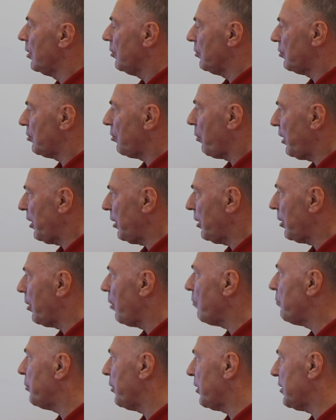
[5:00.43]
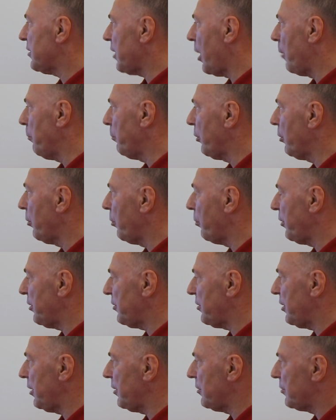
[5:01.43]
So here, for example, we
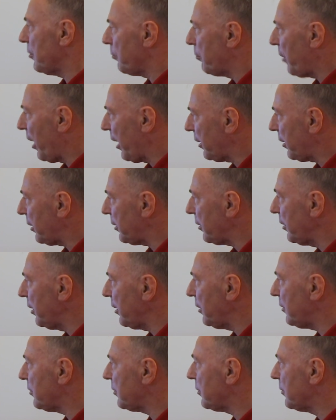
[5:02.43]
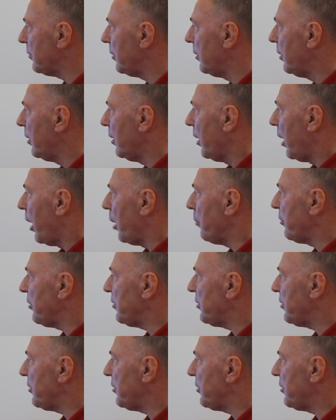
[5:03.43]
see the bikidneys, and we